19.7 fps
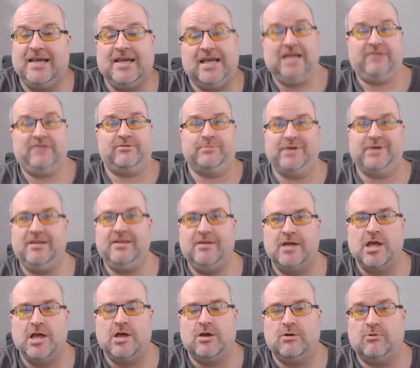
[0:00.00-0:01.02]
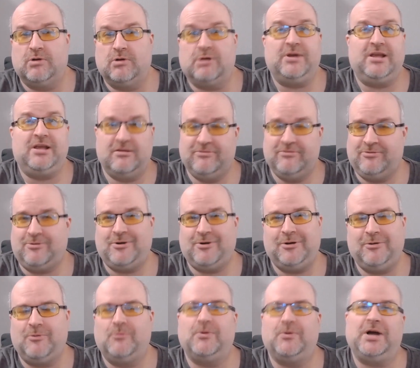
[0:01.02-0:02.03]
Hey everybody, what are we here for?
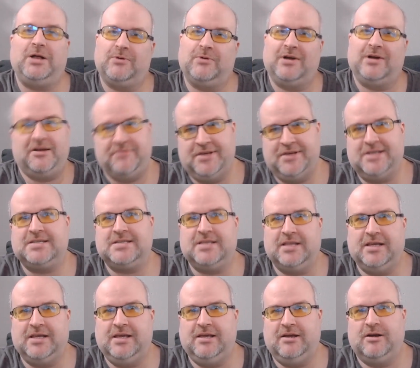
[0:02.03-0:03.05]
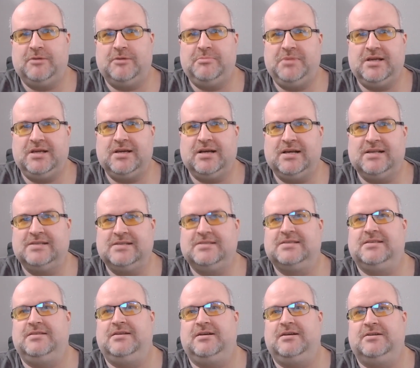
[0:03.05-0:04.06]
Well, we're obviously here because
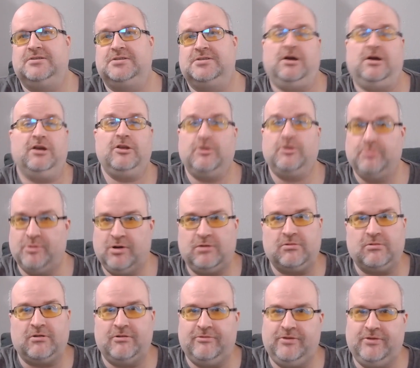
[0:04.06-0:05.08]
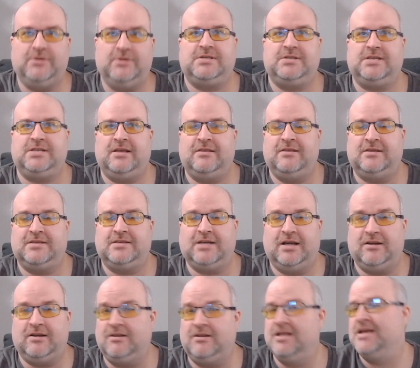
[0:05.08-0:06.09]
there's an audiobook review set in the
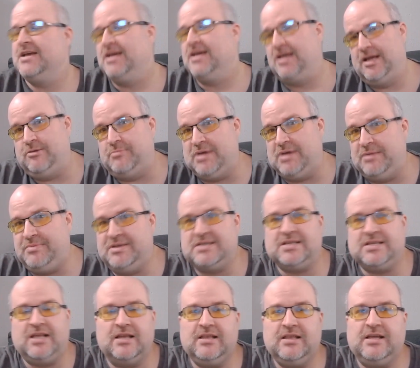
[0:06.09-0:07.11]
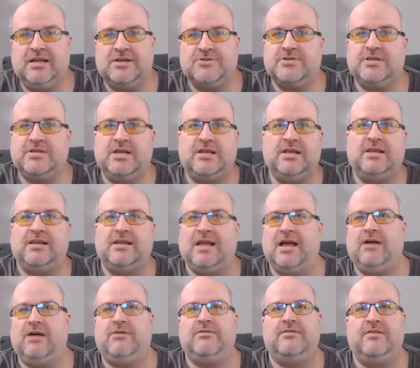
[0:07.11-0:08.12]
title, and you might be slightly interested in
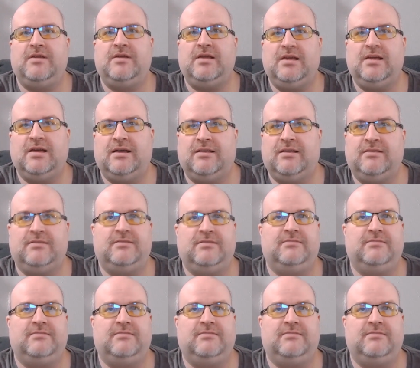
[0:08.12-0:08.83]
how the